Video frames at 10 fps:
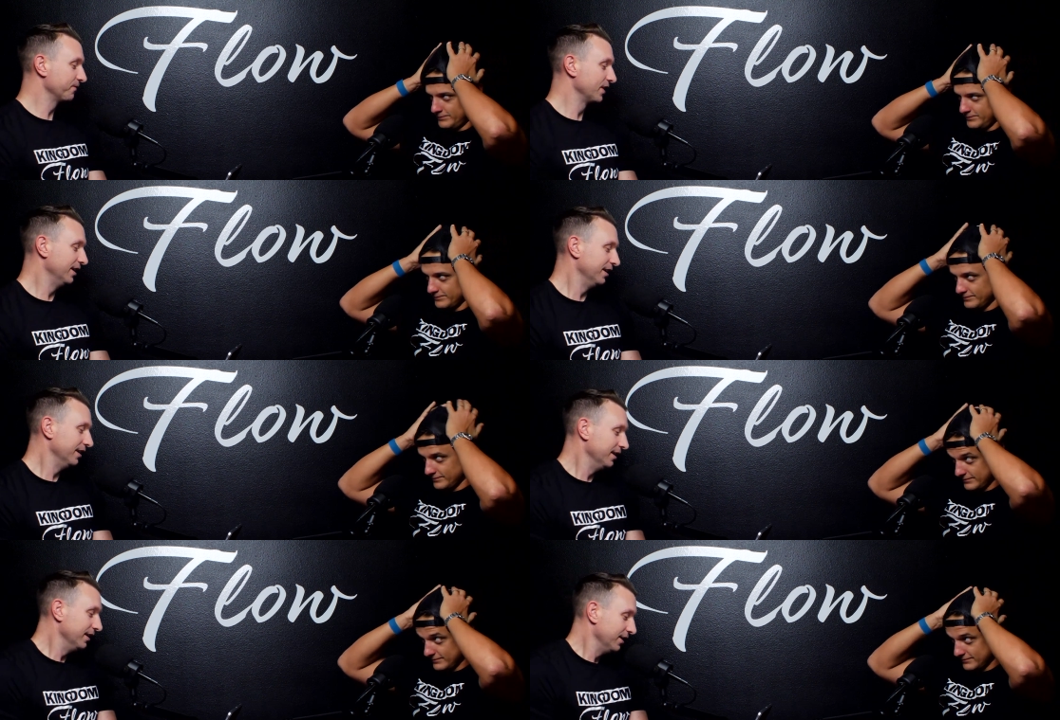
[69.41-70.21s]
Speaker 1: Um,
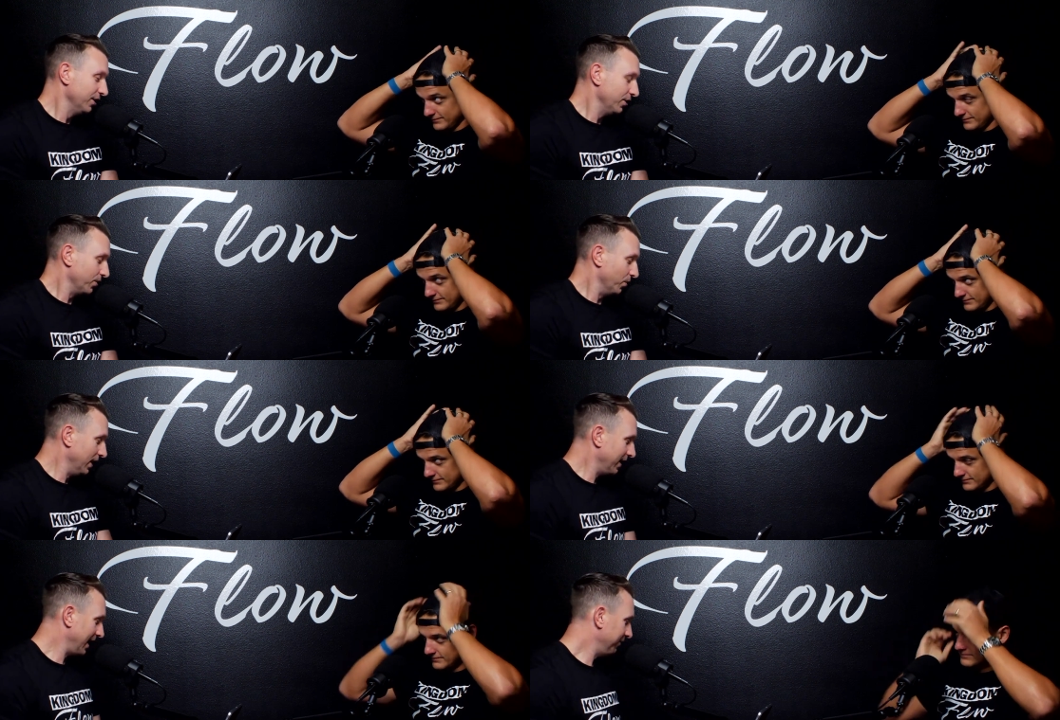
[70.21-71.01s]

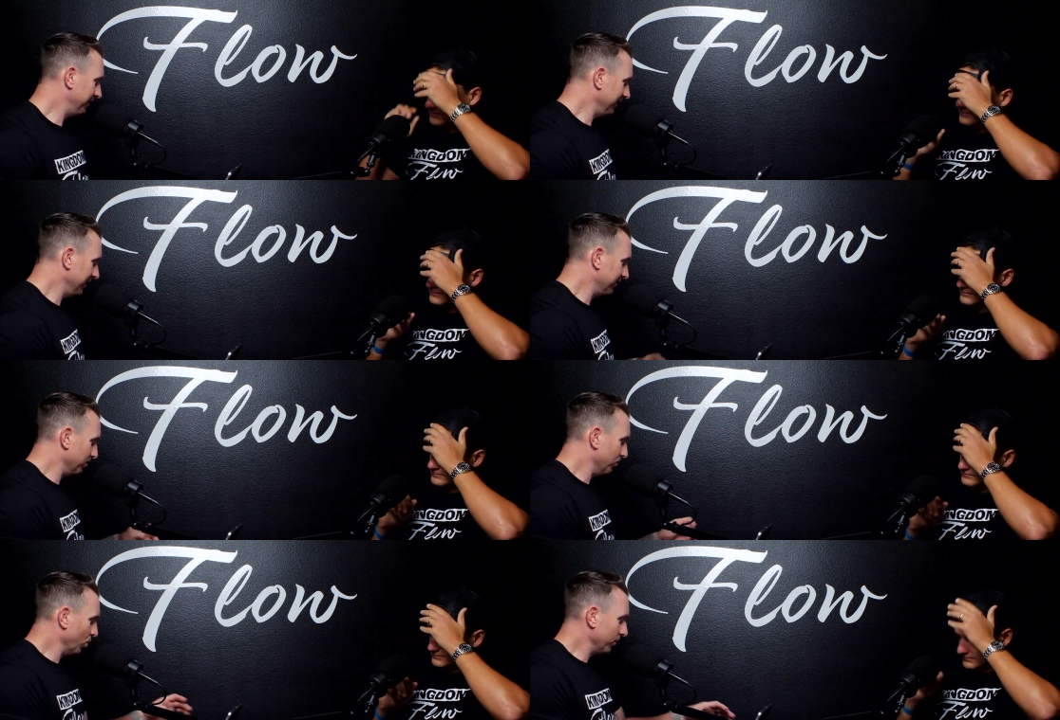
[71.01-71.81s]
well, I feel
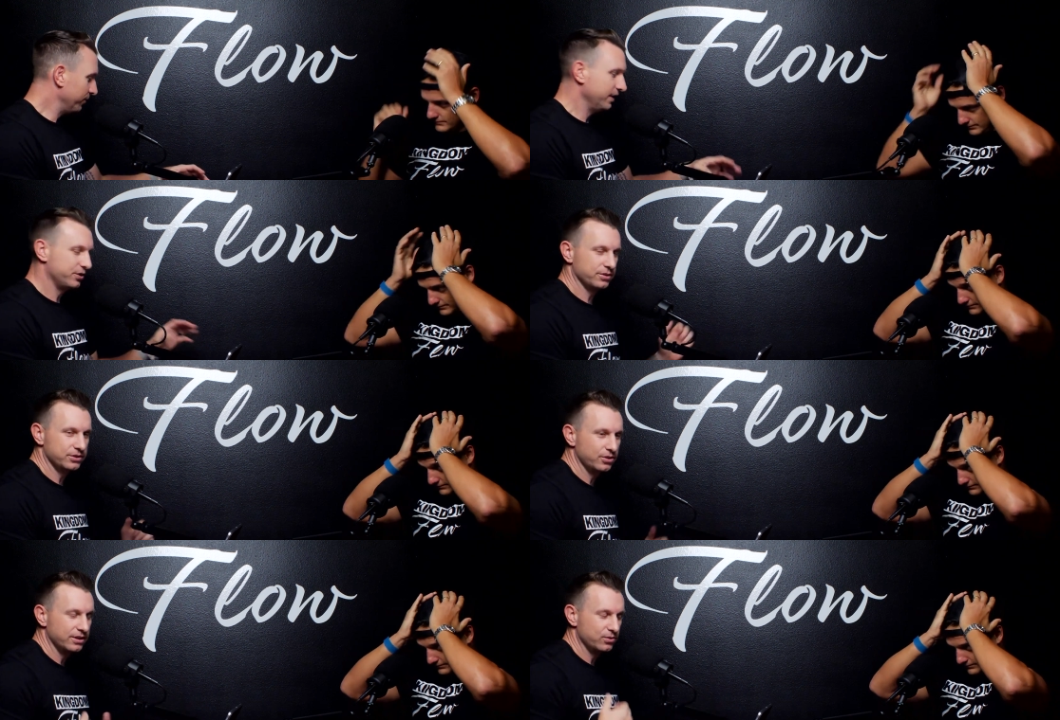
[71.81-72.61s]
even more official.
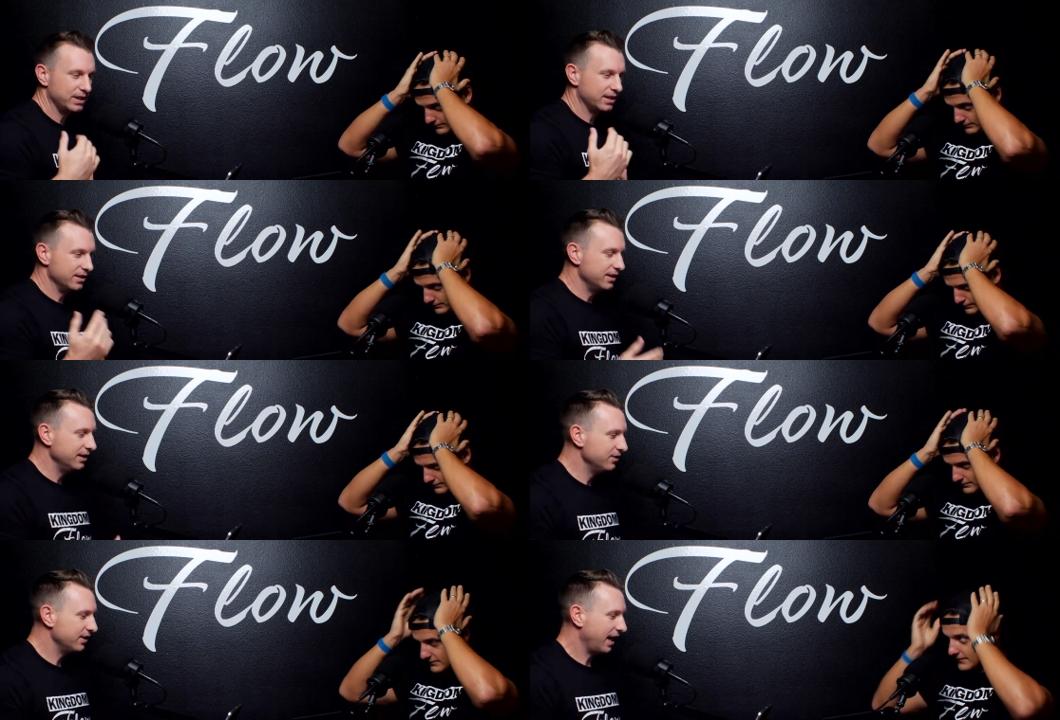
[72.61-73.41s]
So as we
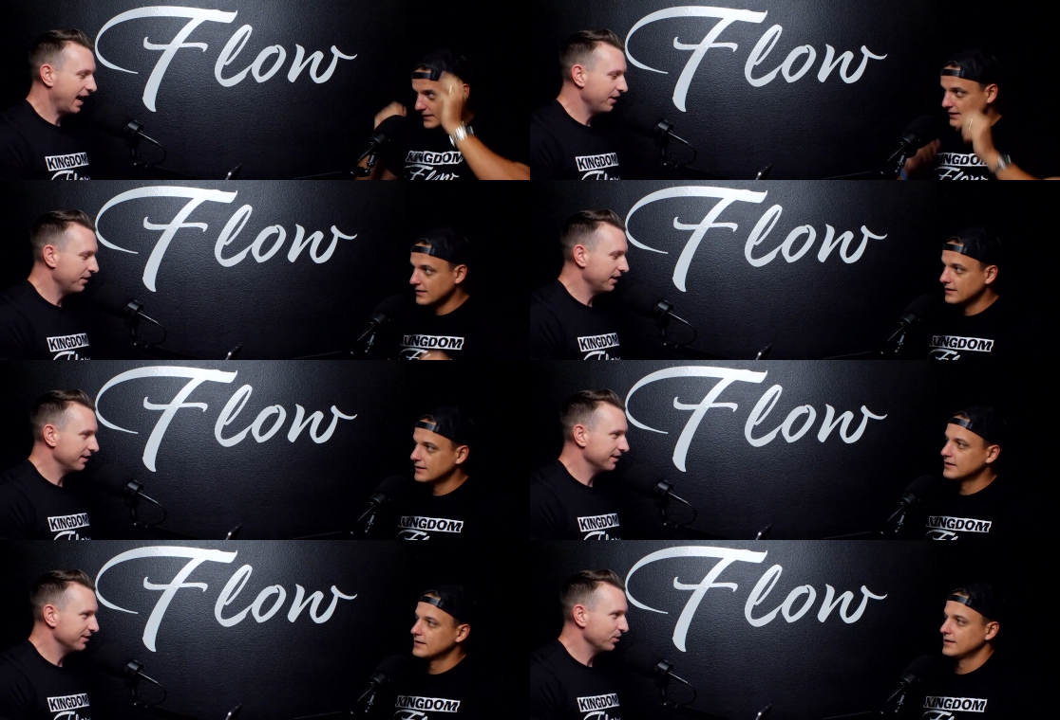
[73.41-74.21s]
continue to add
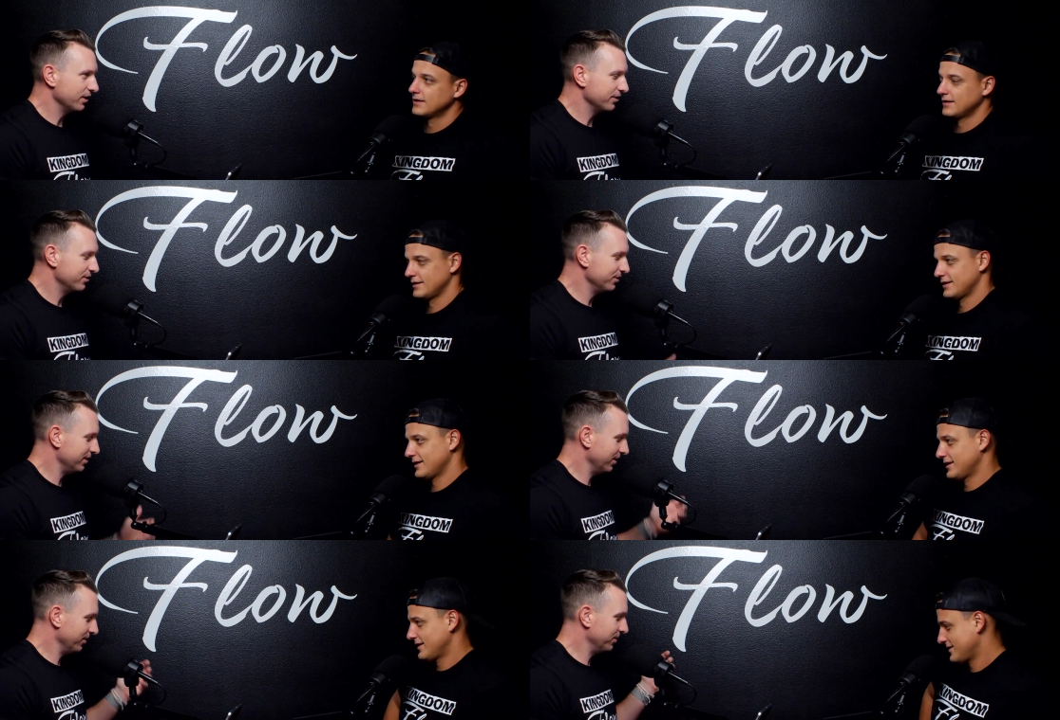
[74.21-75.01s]
things into our
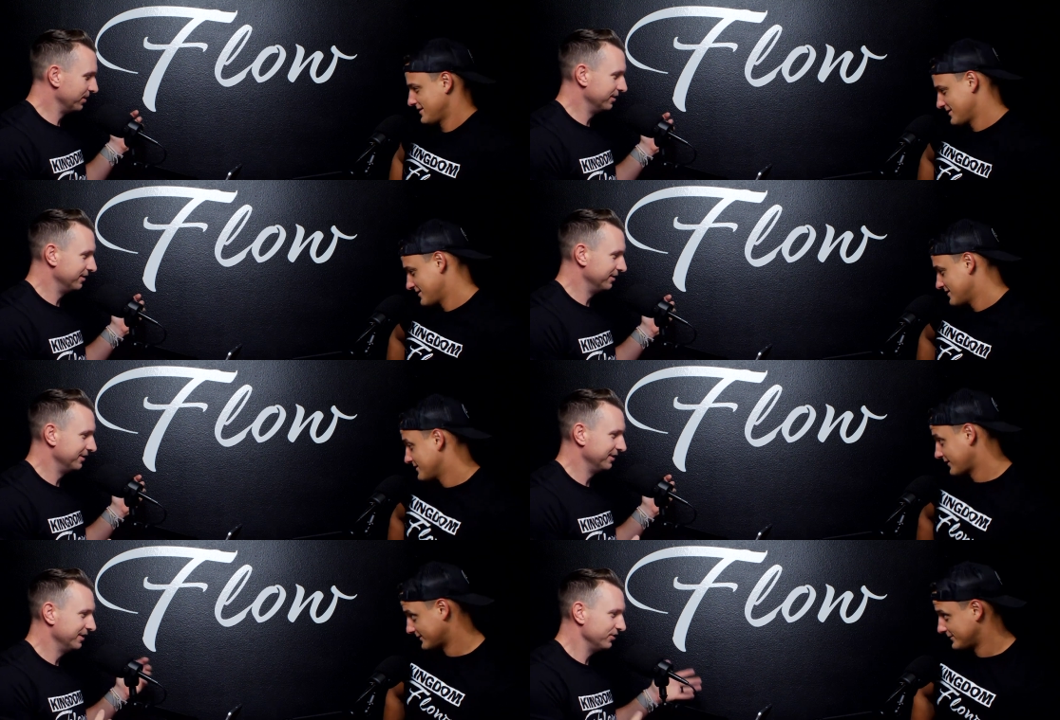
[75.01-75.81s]
studio,
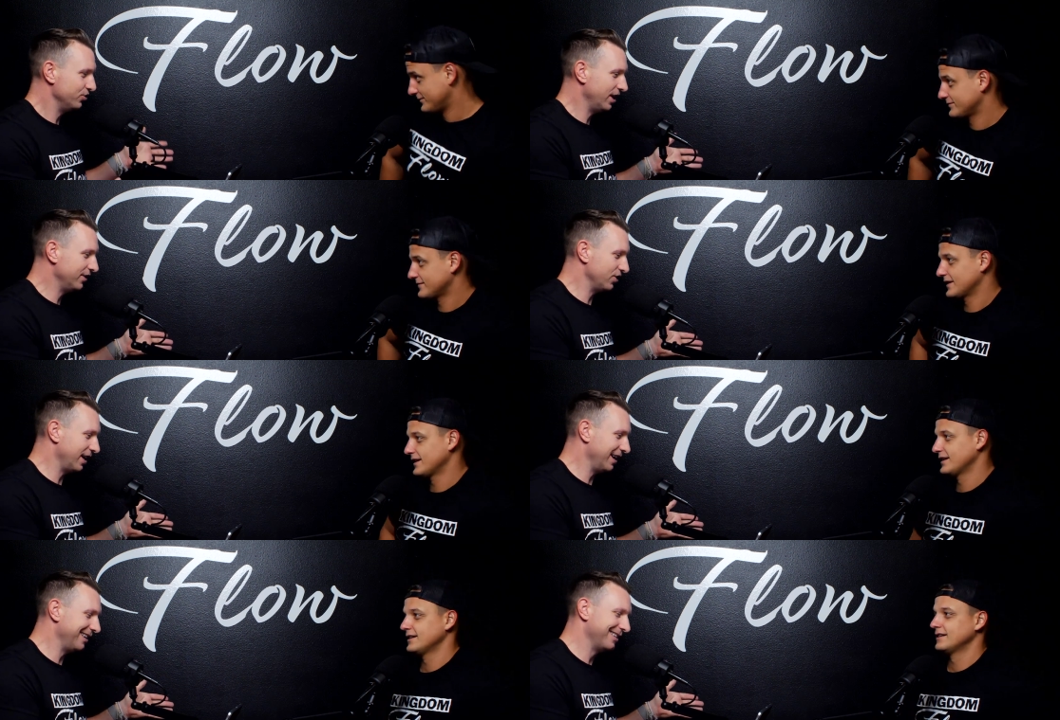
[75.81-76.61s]

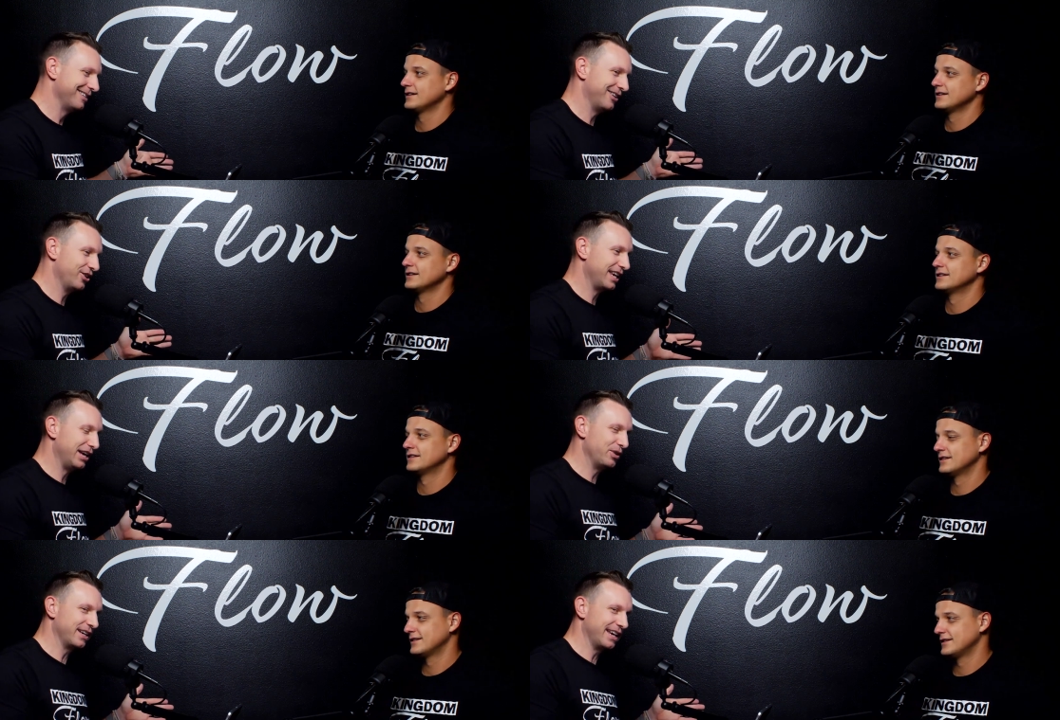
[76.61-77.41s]
JJ, our
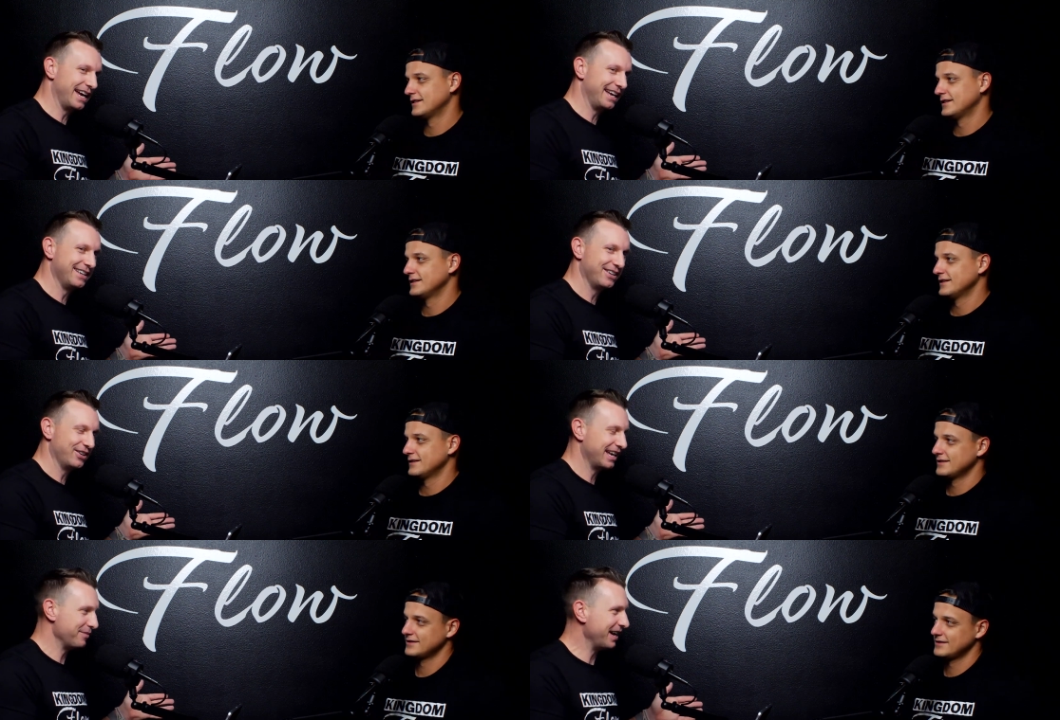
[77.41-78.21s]
camera guy,
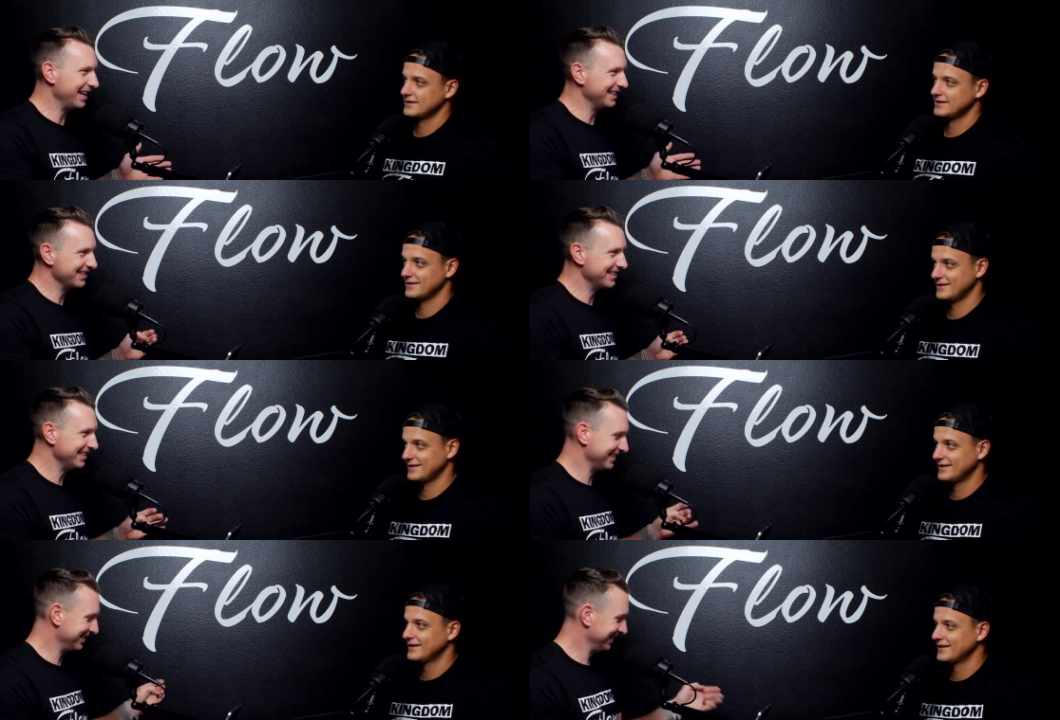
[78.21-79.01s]
our guy behind the
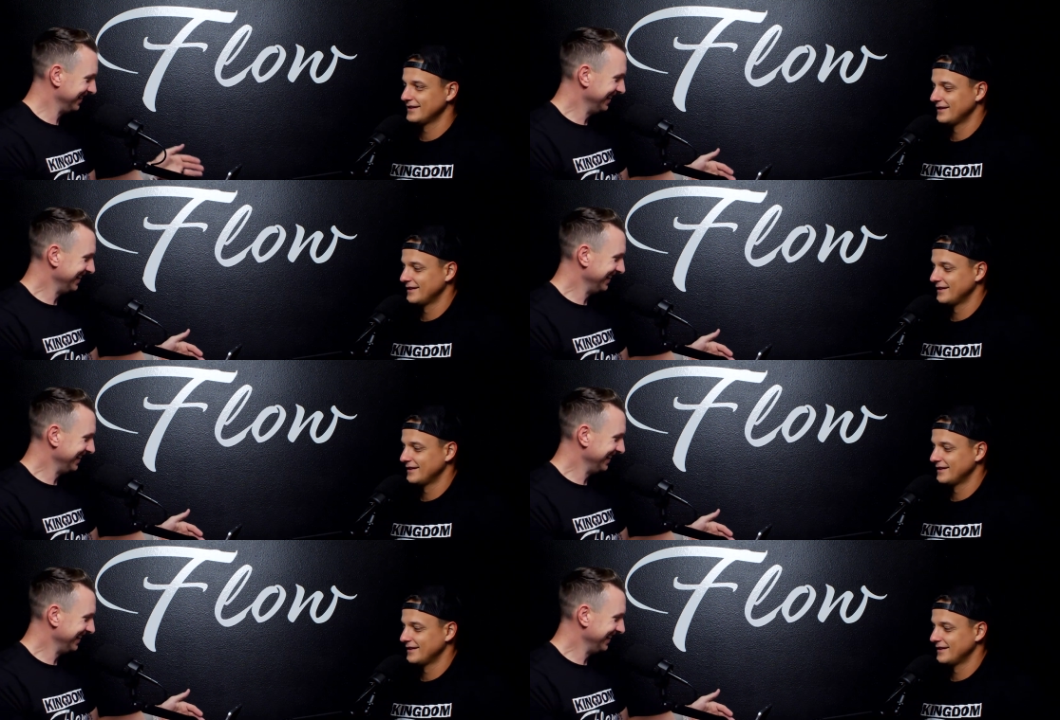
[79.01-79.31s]
scenes,